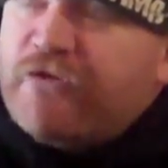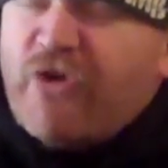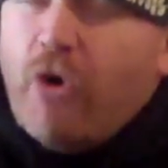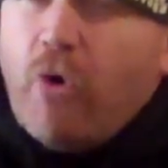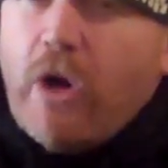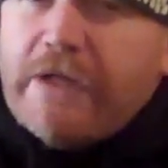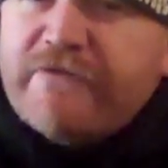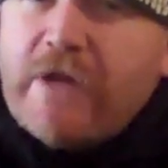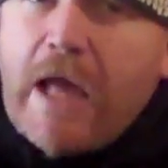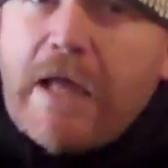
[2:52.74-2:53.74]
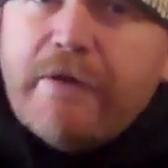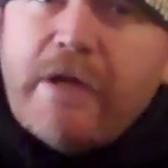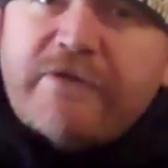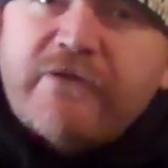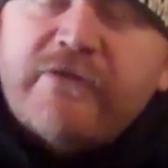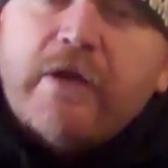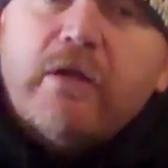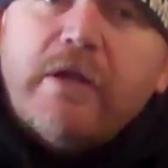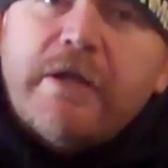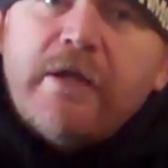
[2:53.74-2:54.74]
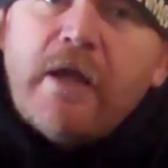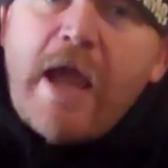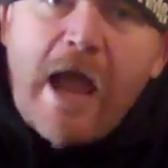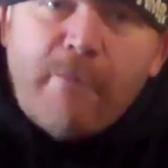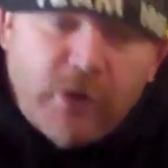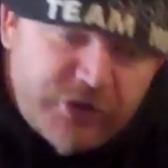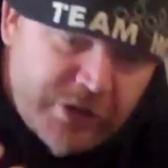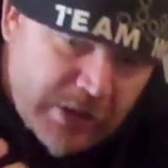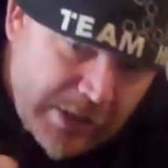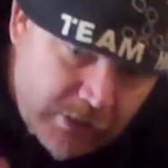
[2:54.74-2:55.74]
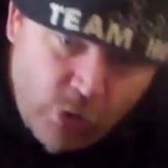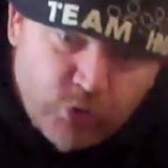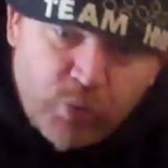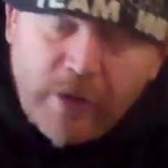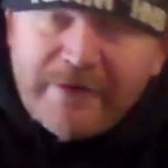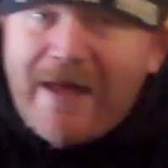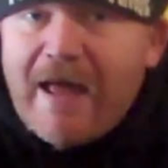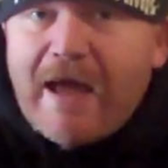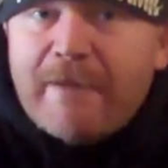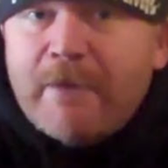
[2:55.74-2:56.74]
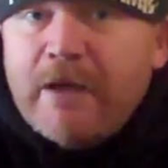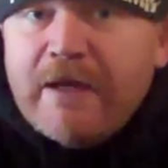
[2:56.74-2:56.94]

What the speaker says: So it's not necessarily how much can I close one time,